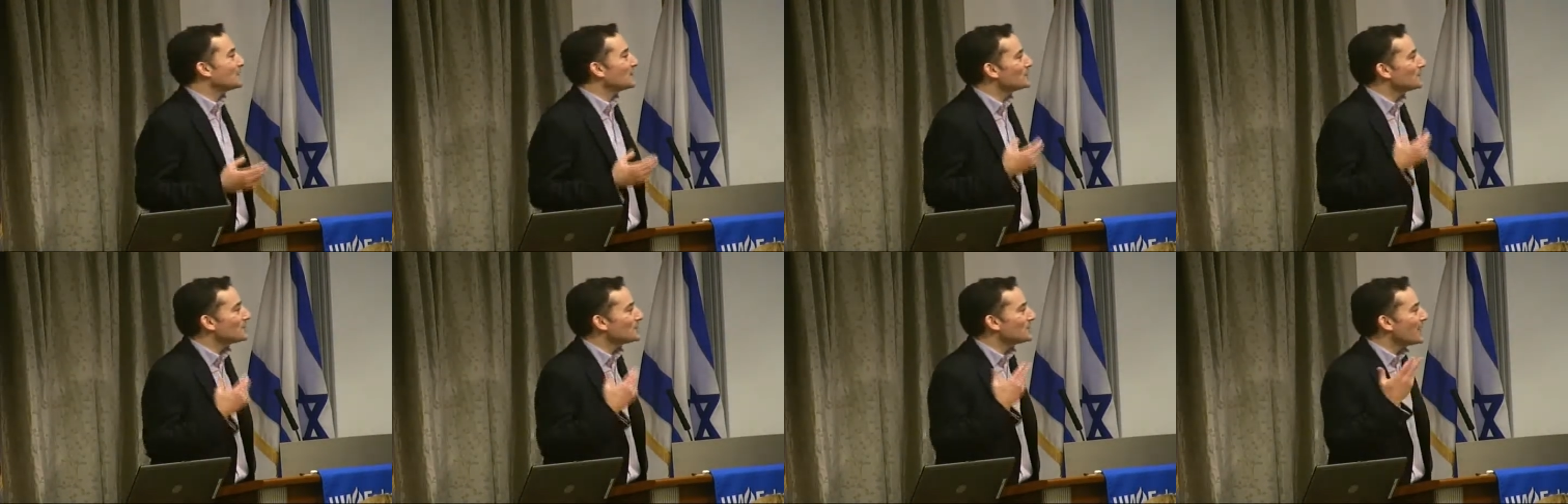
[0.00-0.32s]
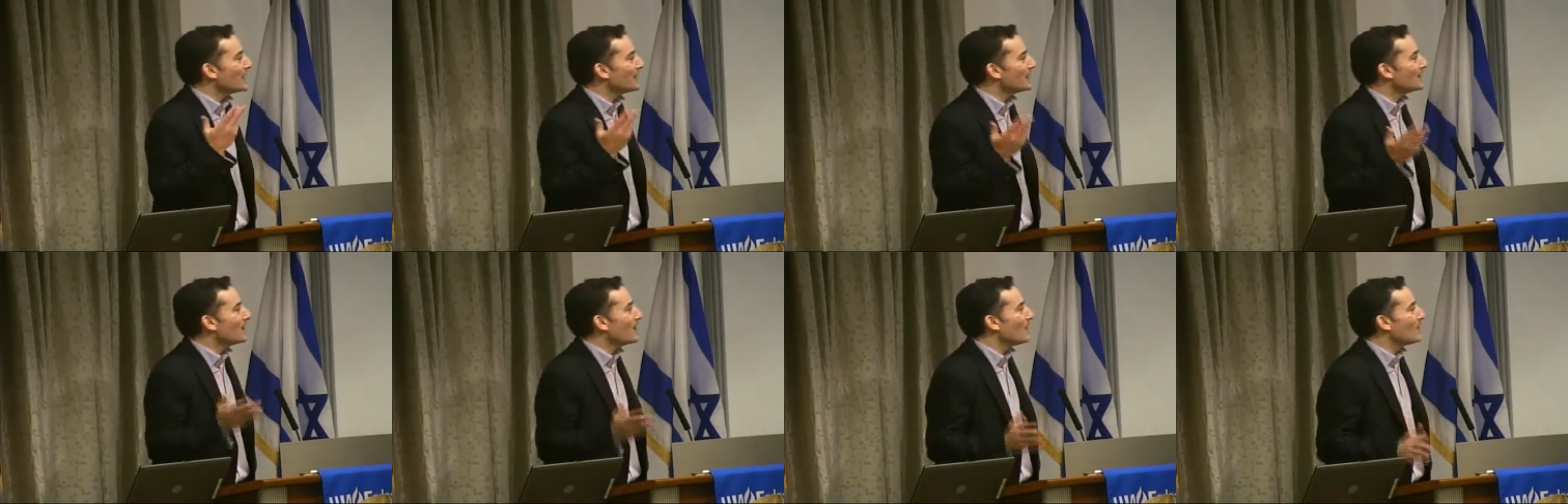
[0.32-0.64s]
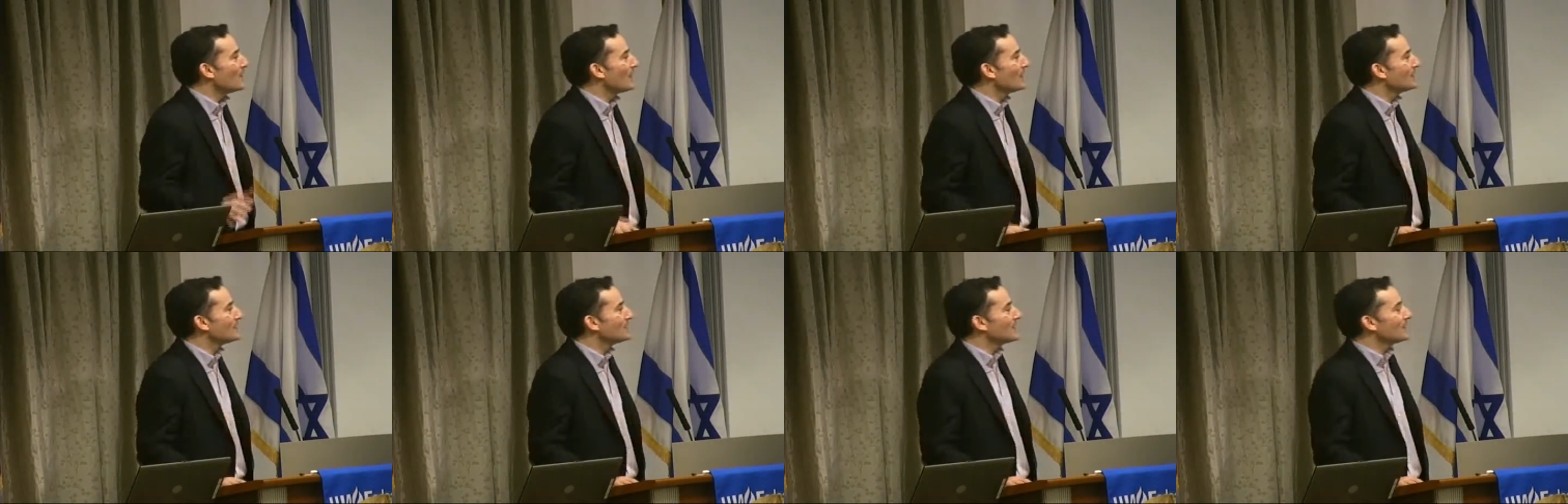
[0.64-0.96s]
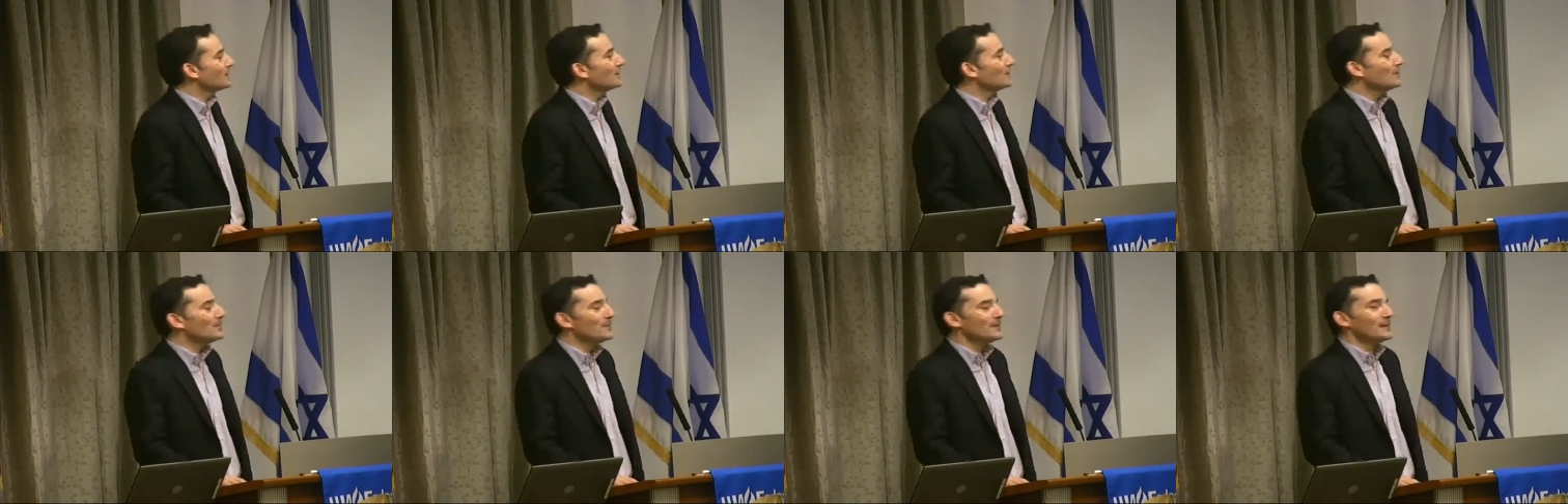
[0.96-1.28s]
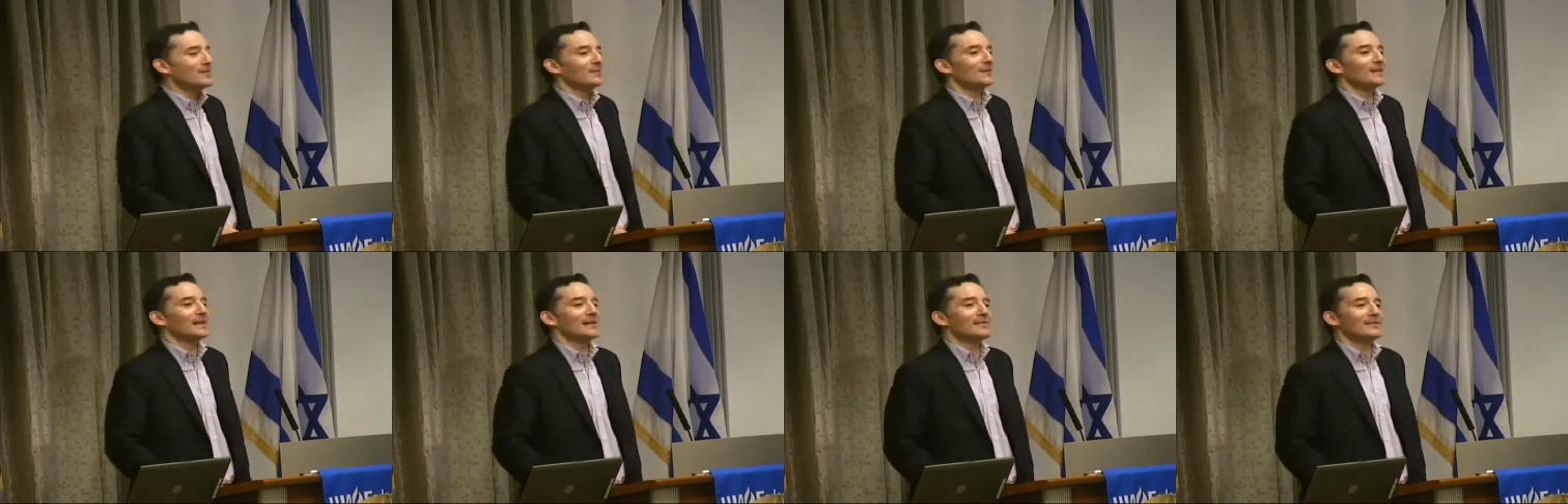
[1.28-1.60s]
And just out of nowhere, I said, do you
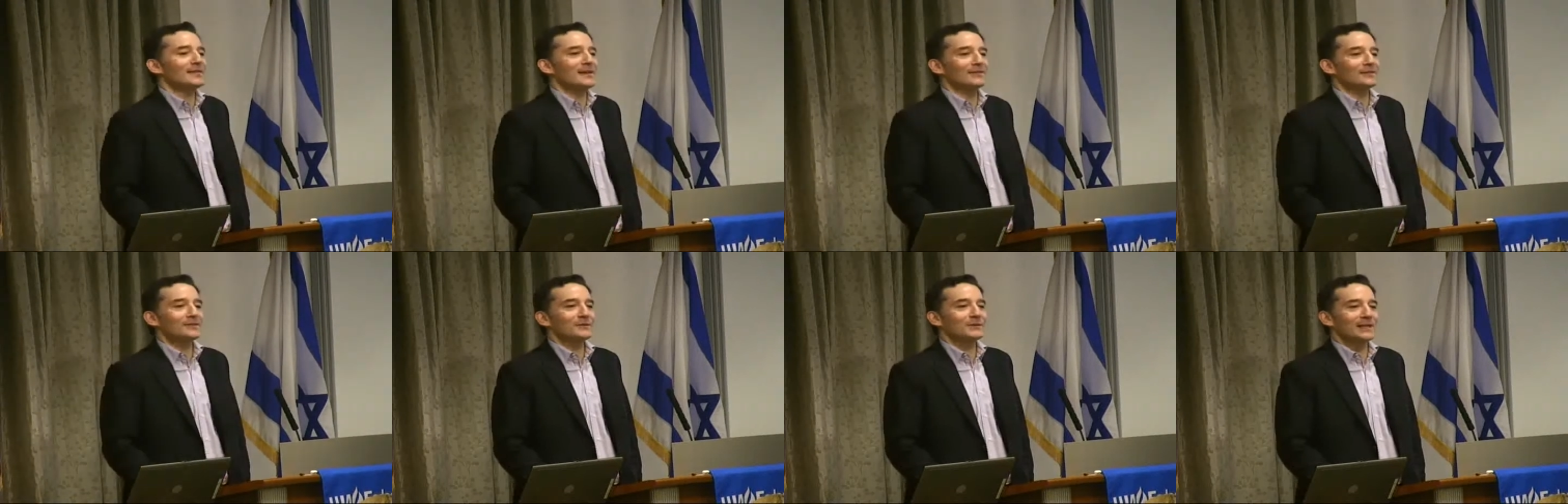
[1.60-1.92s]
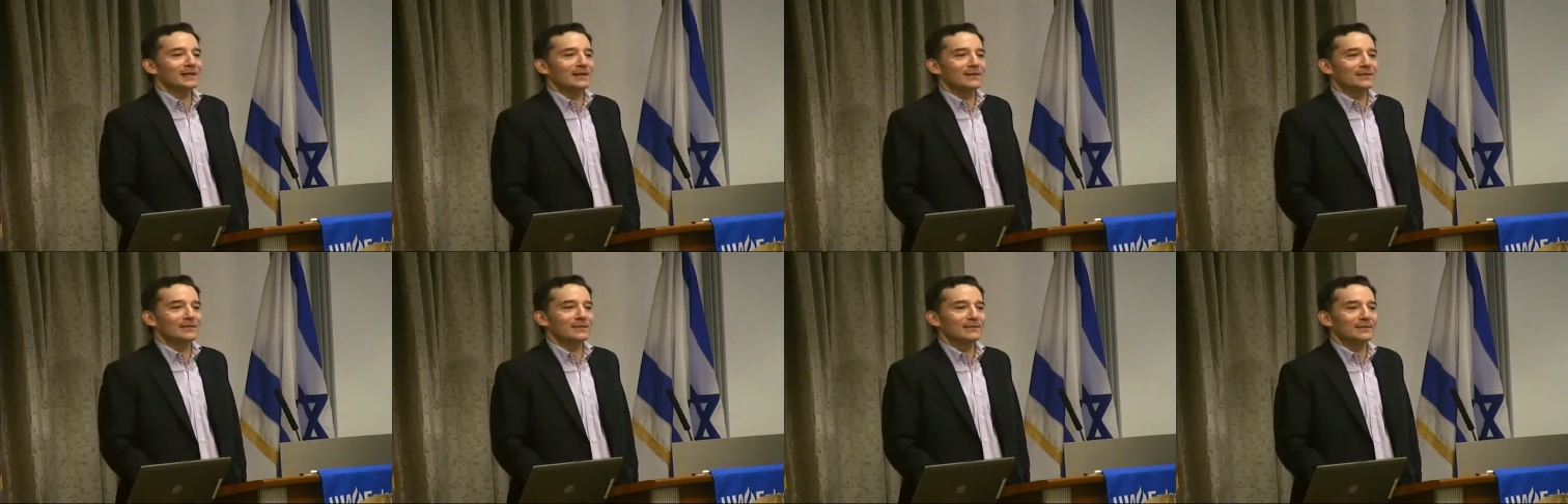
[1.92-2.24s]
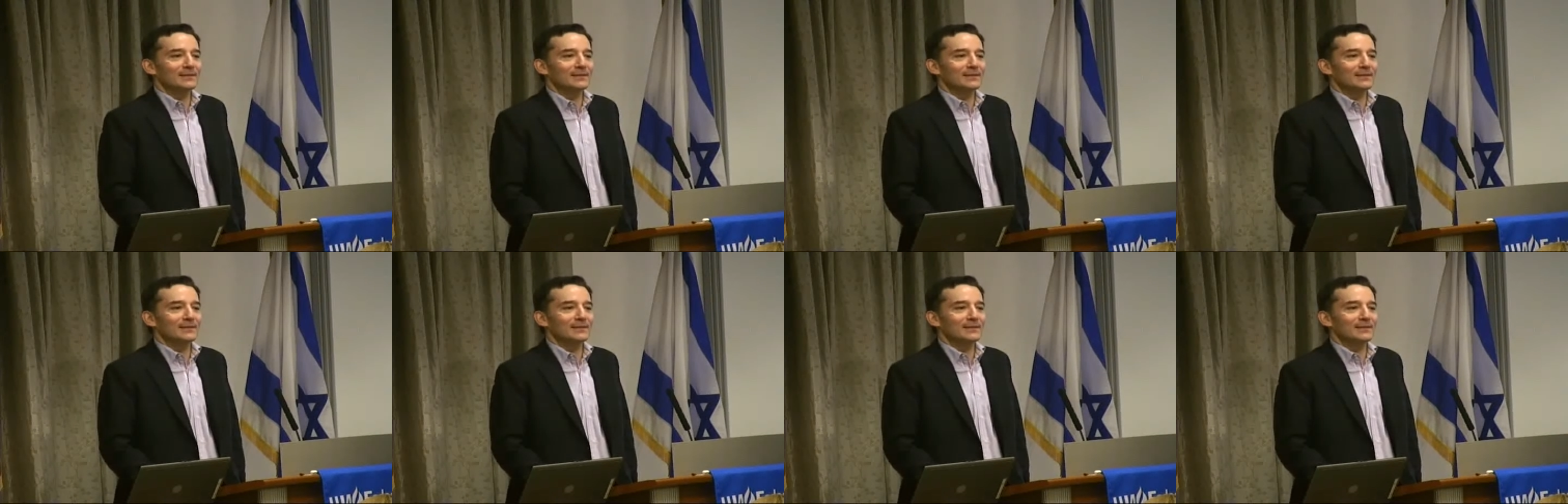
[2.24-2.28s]
believe in life after death?